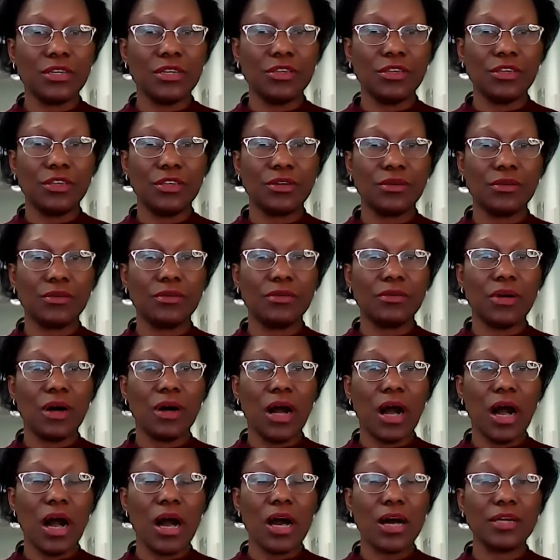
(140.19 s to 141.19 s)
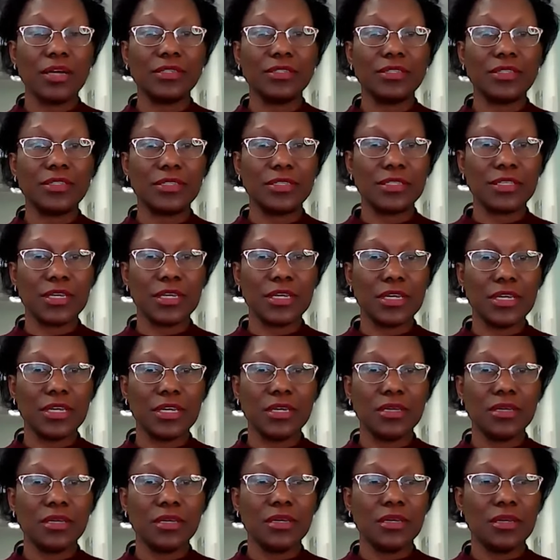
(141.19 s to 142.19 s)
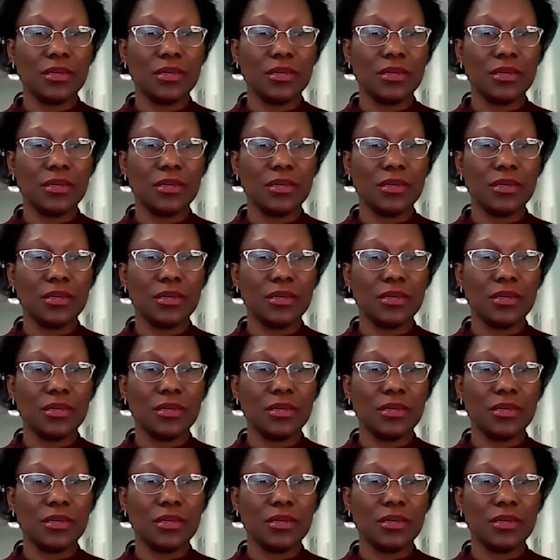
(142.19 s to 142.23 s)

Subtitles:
you know, and see,